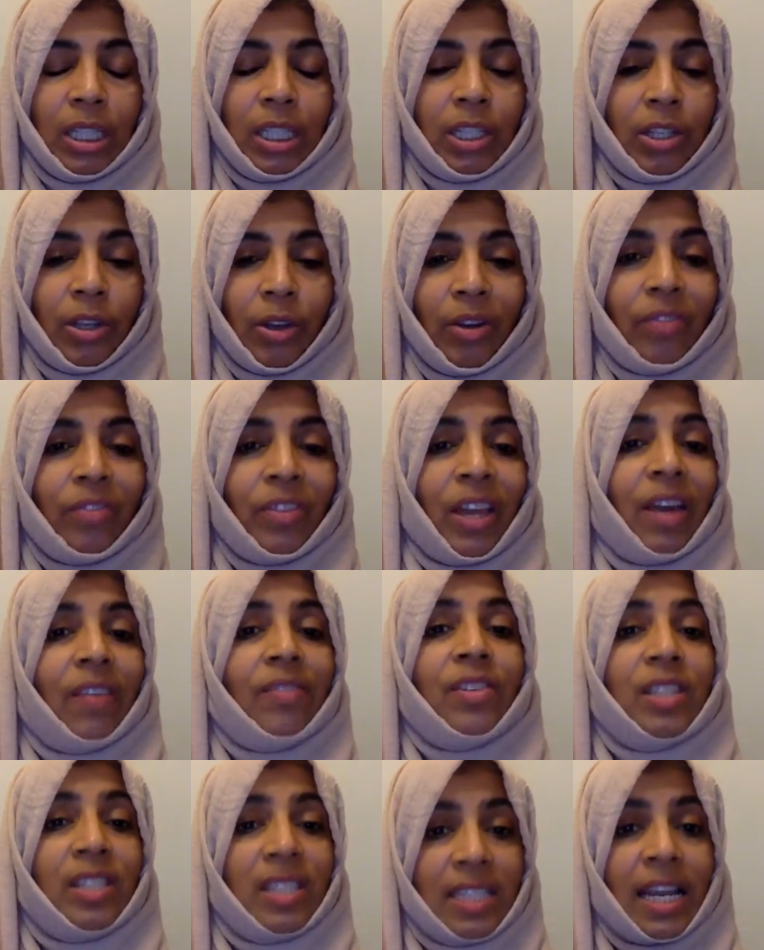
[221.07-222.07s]
if they have
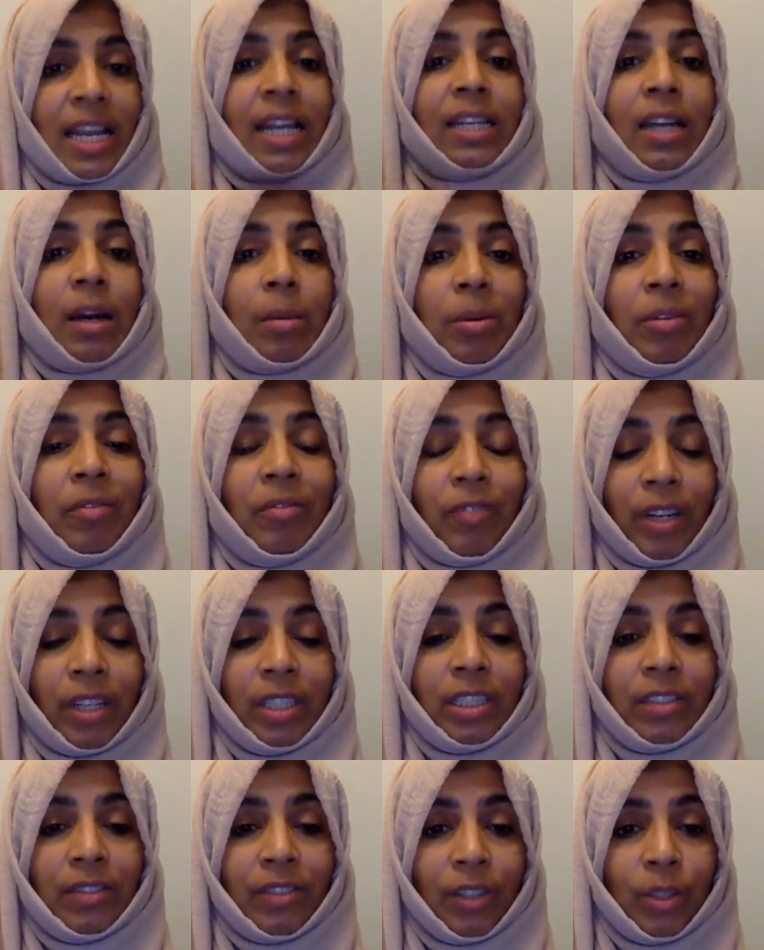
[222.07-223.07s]
to stand up in
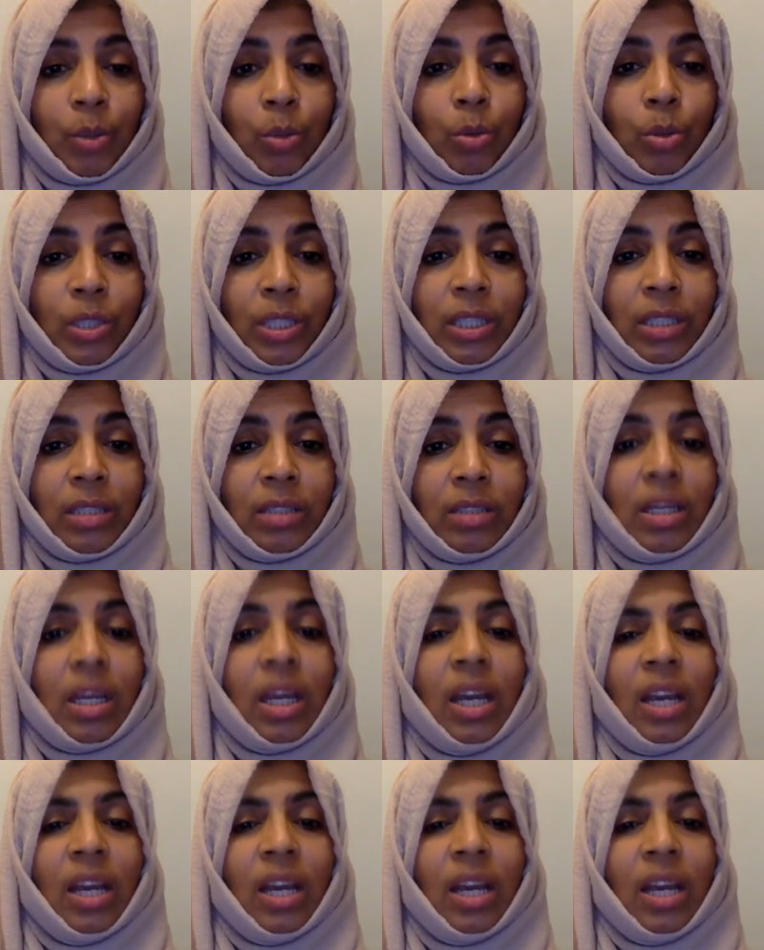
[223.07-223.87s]
front of an audience,